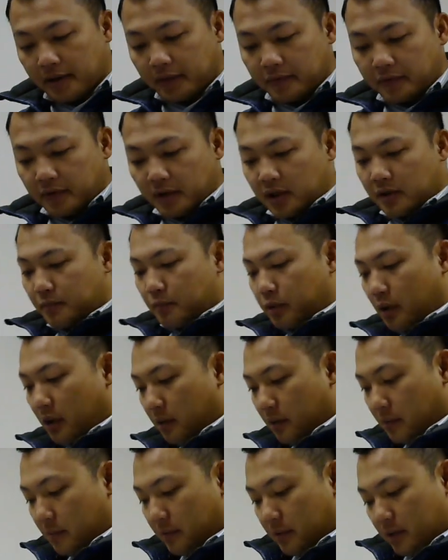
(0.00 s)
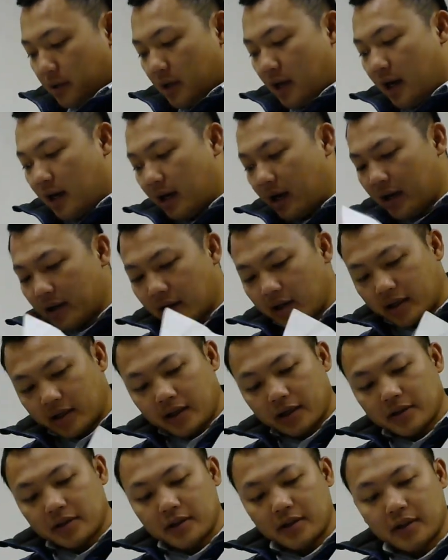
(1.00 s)
First problem, I
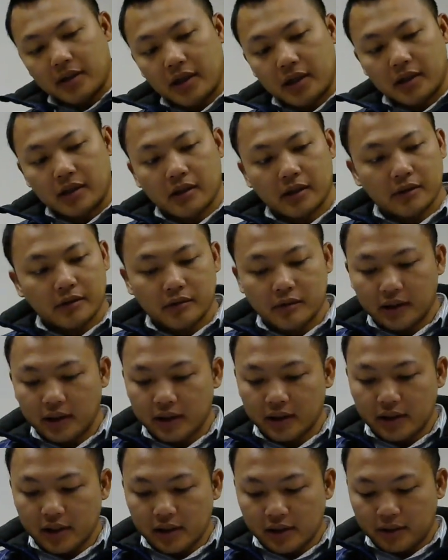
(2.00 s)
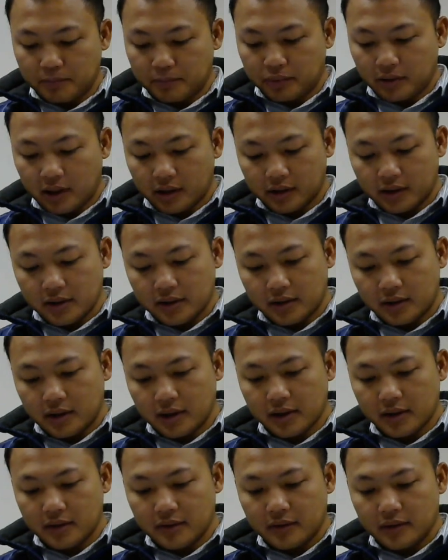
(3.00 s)
can see that actually in this practice
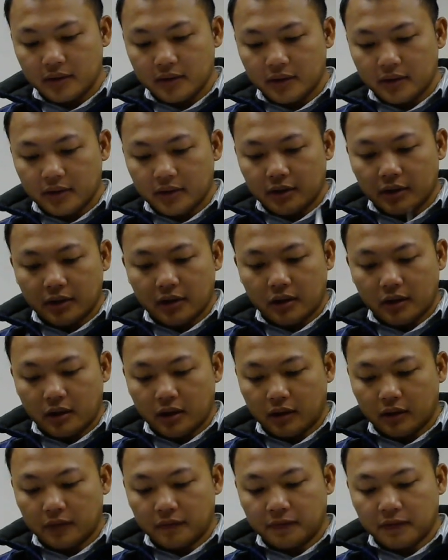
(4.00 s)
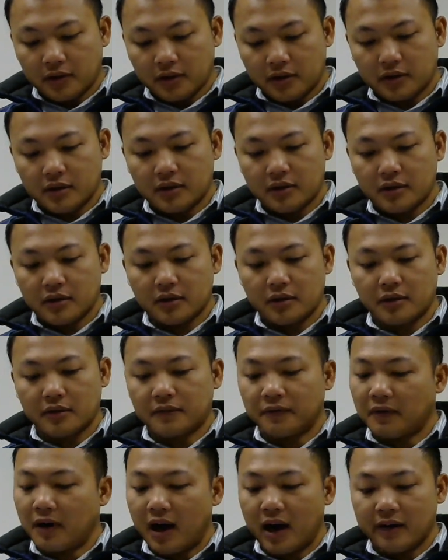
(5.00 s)
test, first
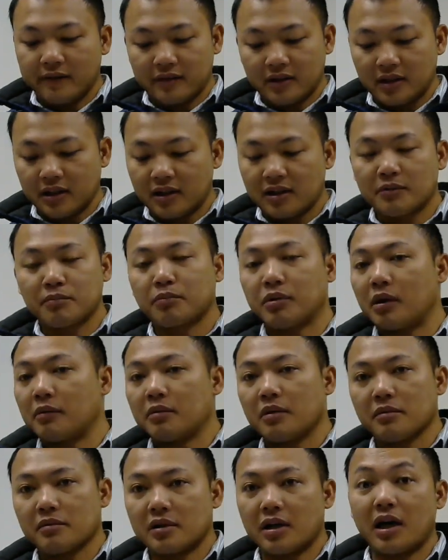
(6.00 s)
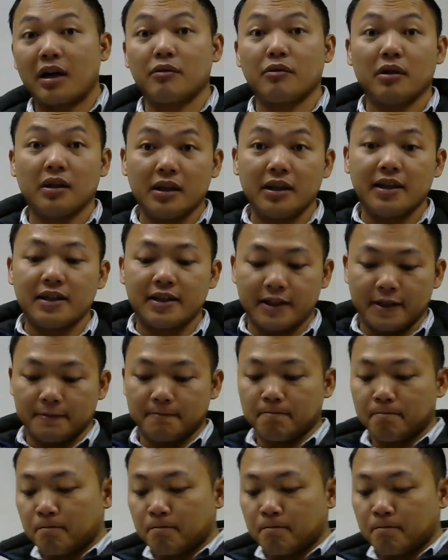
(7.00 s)
5, 6 problems are really easy.